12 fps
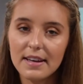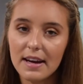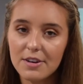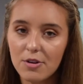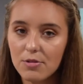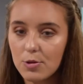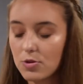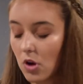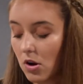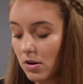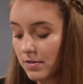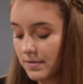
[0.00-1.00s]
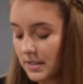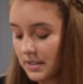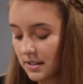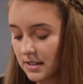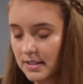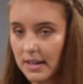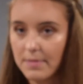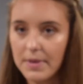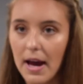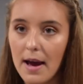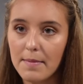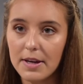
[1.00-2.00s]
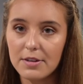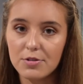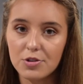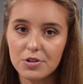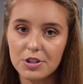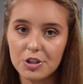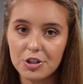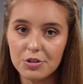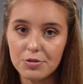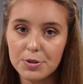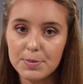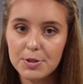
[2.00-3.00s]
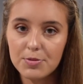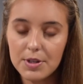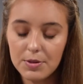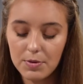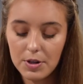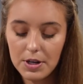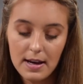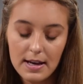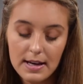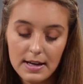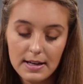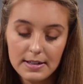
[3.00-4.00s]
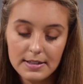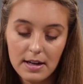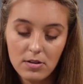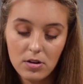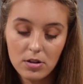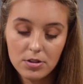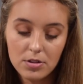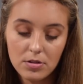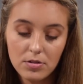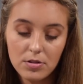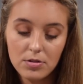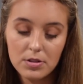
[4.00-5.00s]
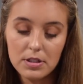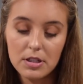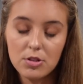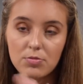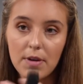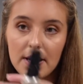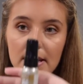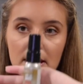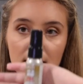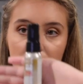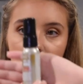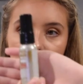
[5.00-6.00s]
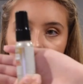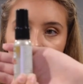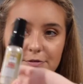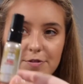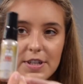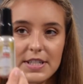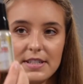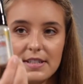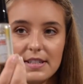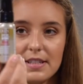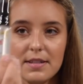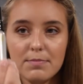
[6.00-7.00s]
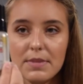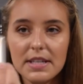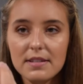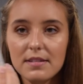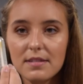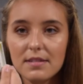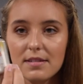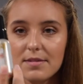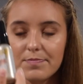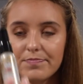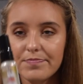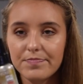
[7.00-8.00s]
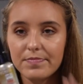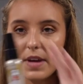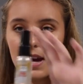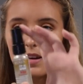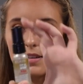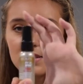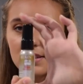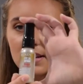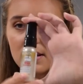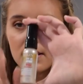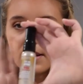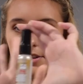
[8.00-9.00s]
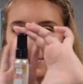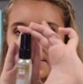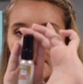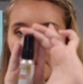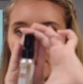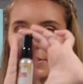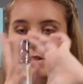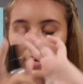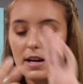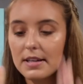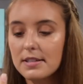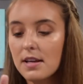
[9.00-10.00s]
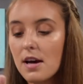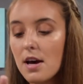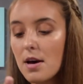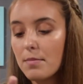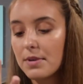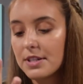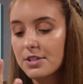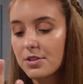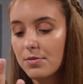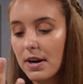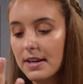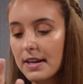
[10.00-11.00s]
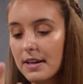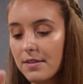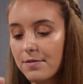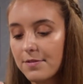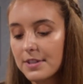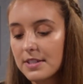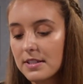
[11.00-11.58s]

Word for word: I don't use all of these at the same time. I usually choose between one. And I'll also use this Redken Frizz Dismiss. Uh, it's like a little sample size, but it's the Redken Frizz